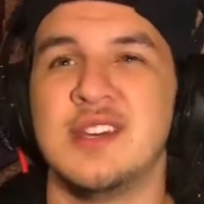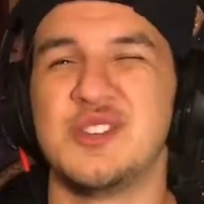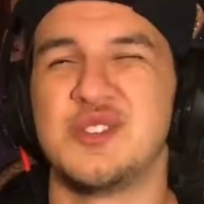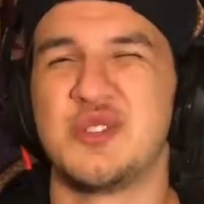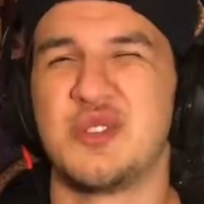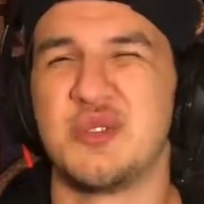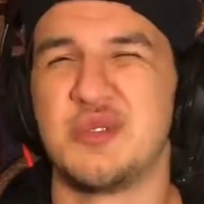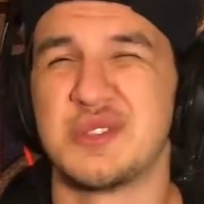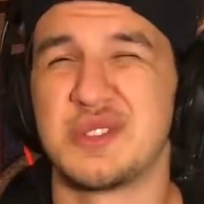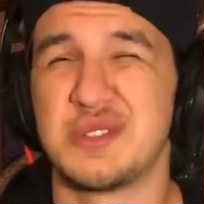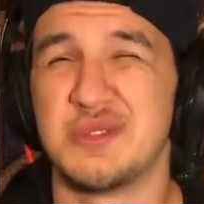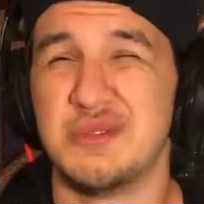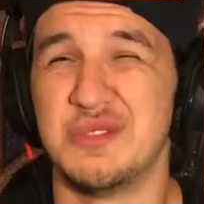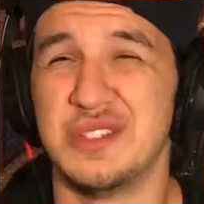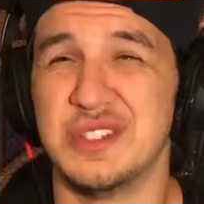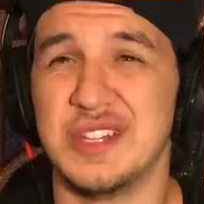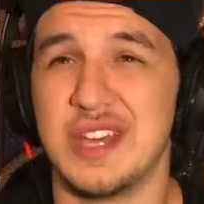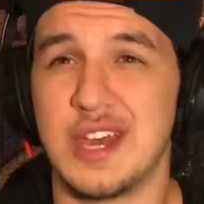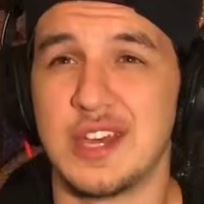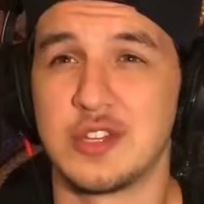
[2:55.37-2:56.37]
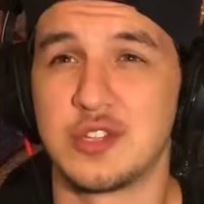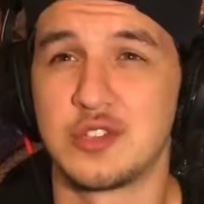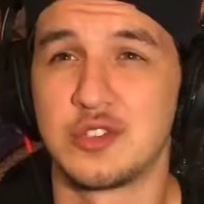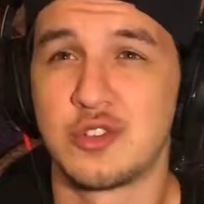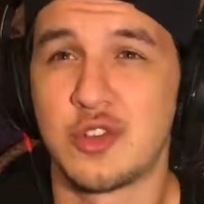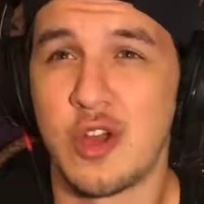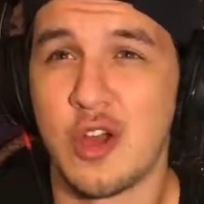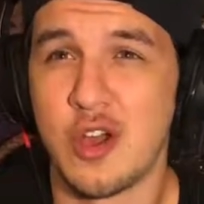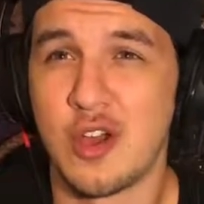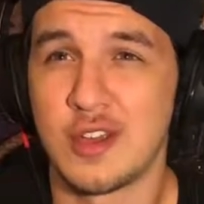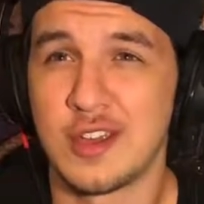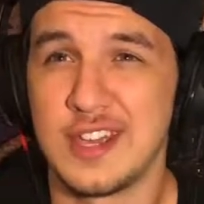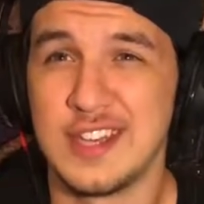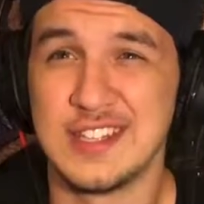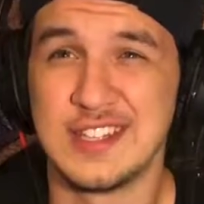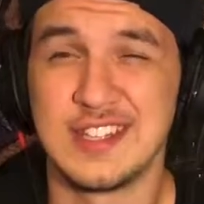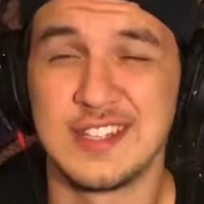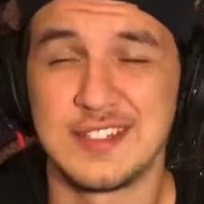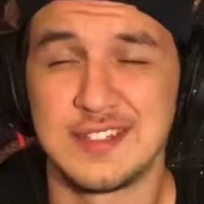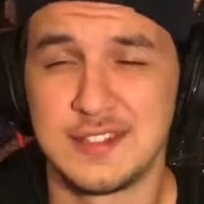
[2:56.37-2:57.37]
Story wasn't really as strong.
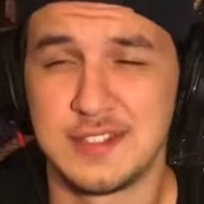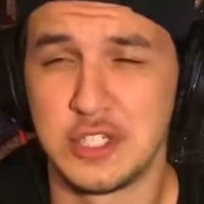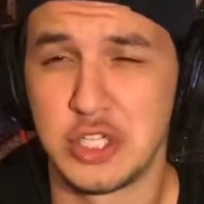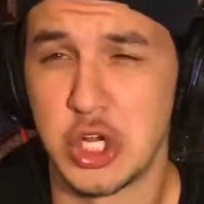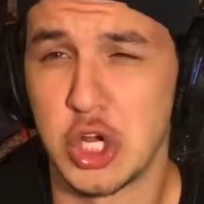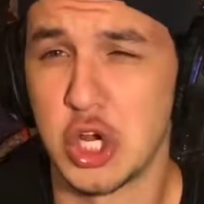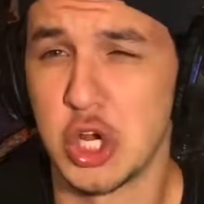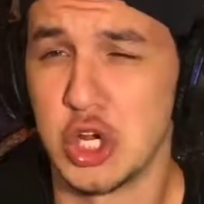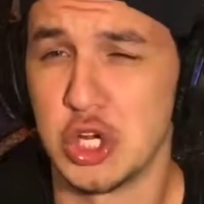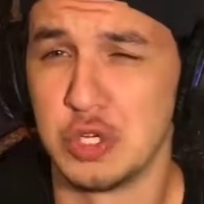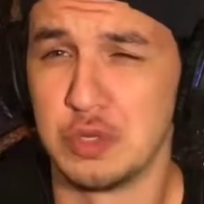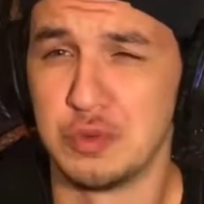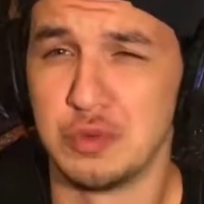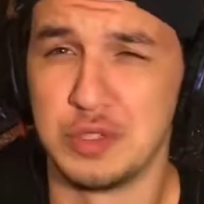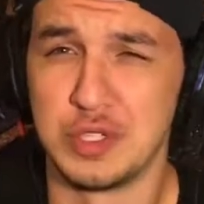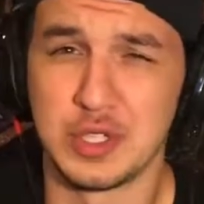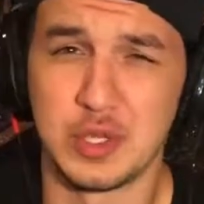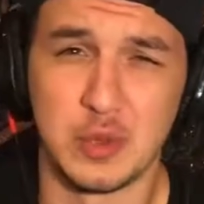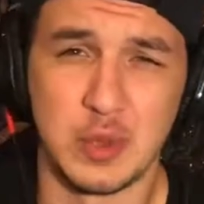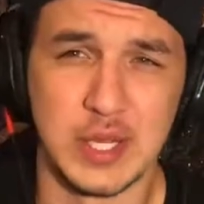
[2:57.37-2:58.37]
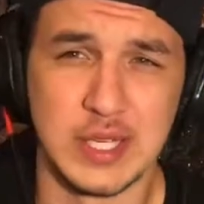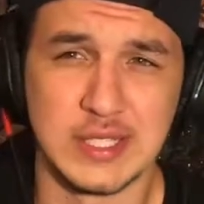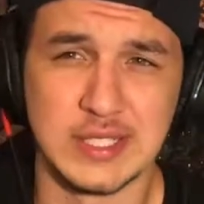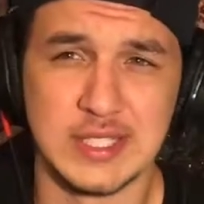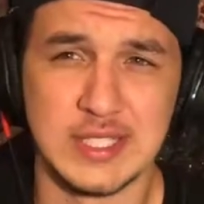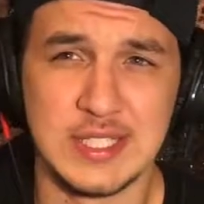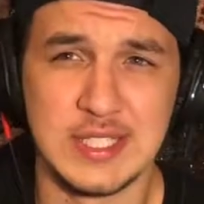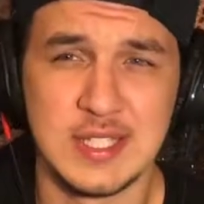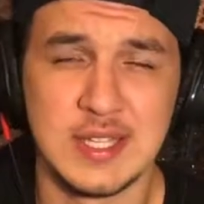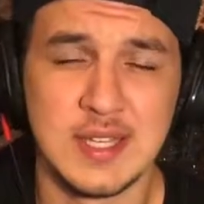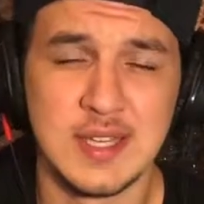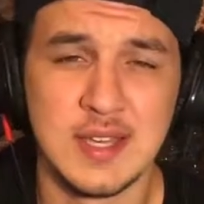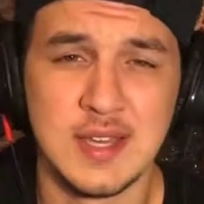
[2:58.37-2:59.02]
It did turn really quickly.